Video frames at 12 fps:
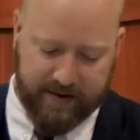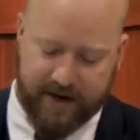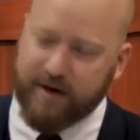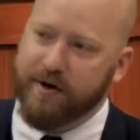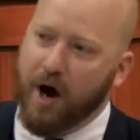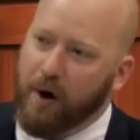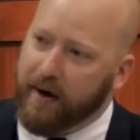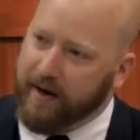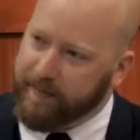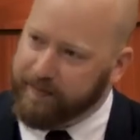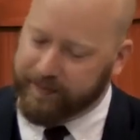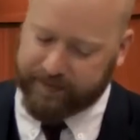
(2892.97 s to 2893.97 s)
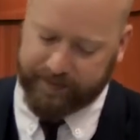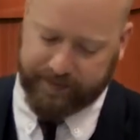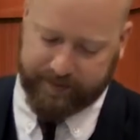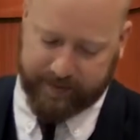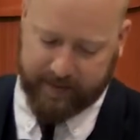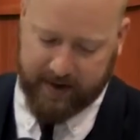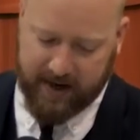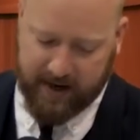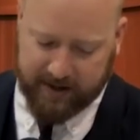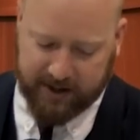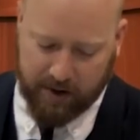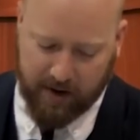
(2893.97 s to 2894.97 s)
Then you know him.
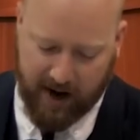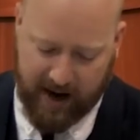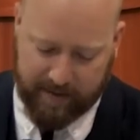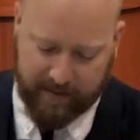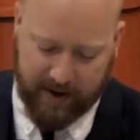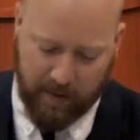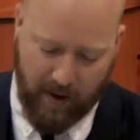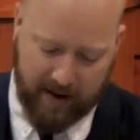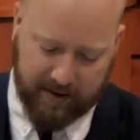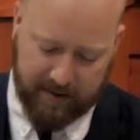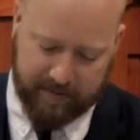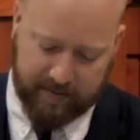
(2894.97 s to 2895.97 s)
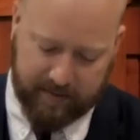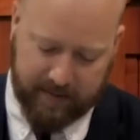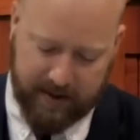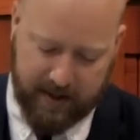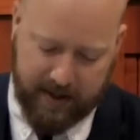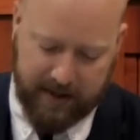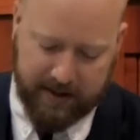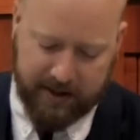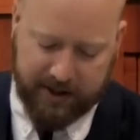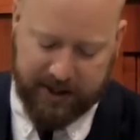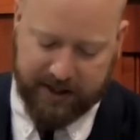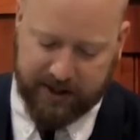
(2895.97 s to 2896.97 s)
And so come and welcome
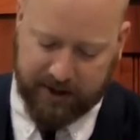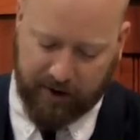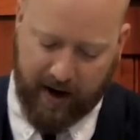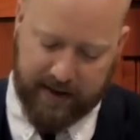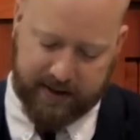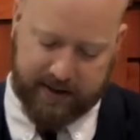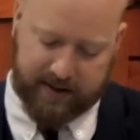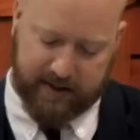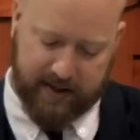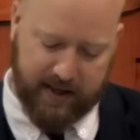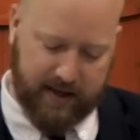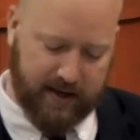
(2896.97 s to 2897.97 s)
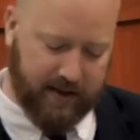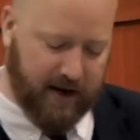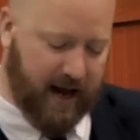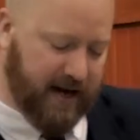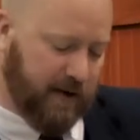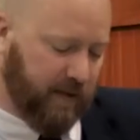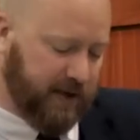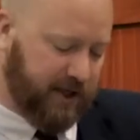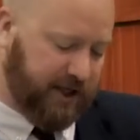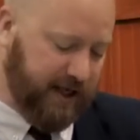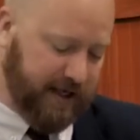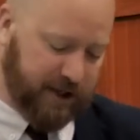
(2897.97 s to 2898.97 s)
to Jesus Christ. In the night in
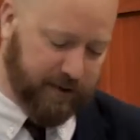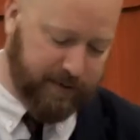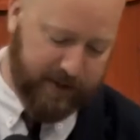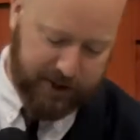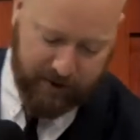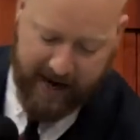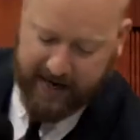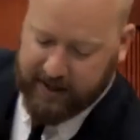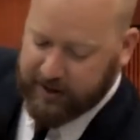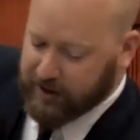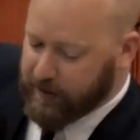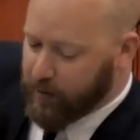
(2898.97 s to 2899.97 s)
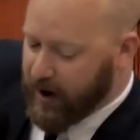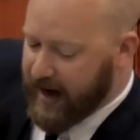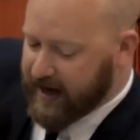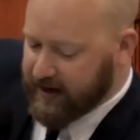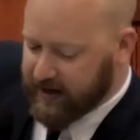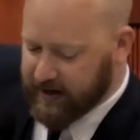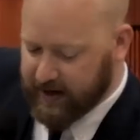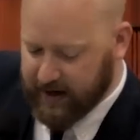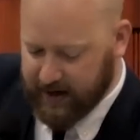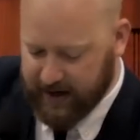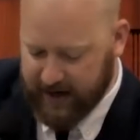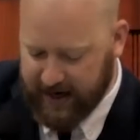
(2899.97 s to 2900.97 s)
which Jesus was betrayed, he took bread
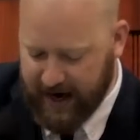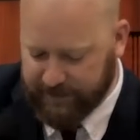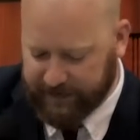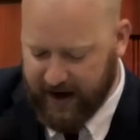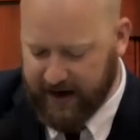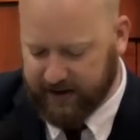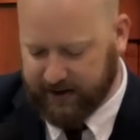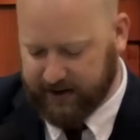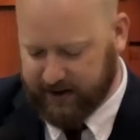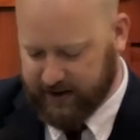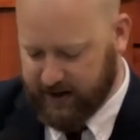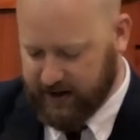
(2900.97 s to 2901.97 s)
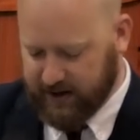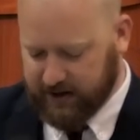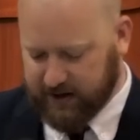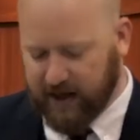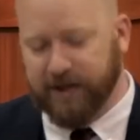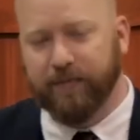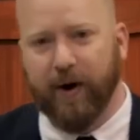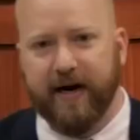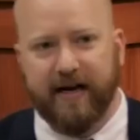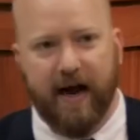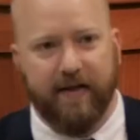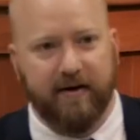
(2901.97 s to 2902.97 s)
and he gave thanks. So let's
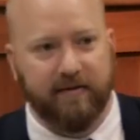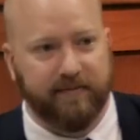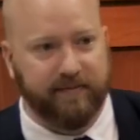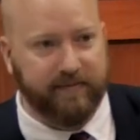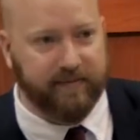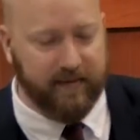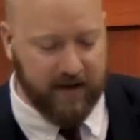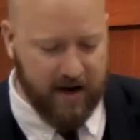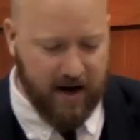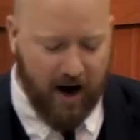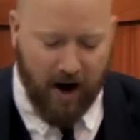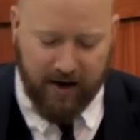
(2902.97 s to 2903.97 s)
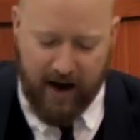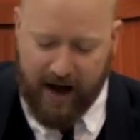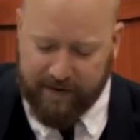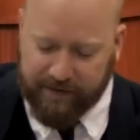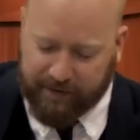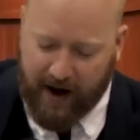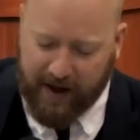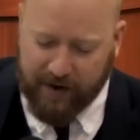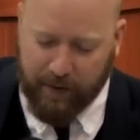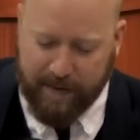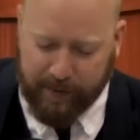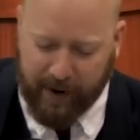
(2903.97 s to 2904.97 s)
pray together. Our God and
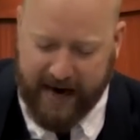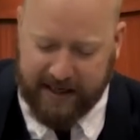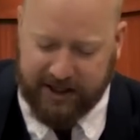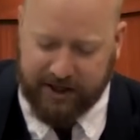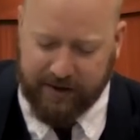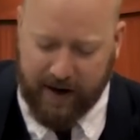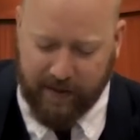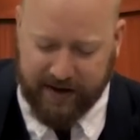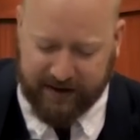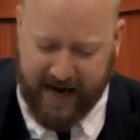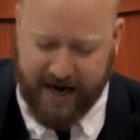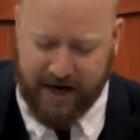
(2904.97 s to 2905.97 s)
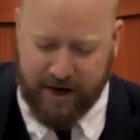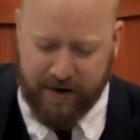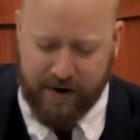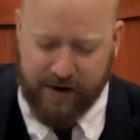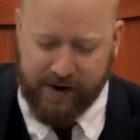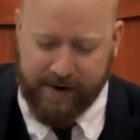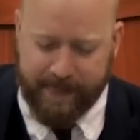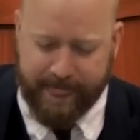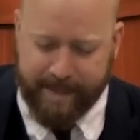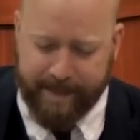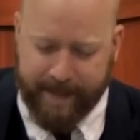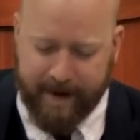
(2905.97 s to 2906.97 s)
Father, we praise you and we thank you
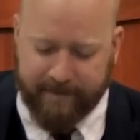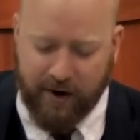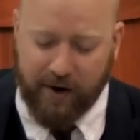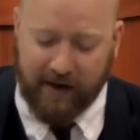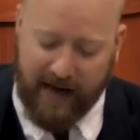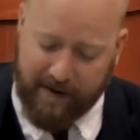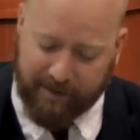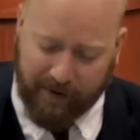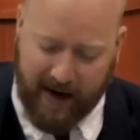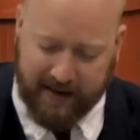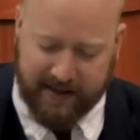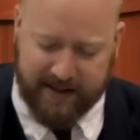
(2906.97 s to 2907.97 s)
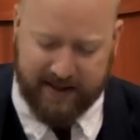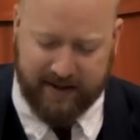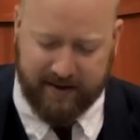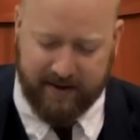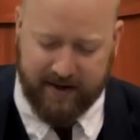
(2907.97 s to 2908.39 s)
for your love for us.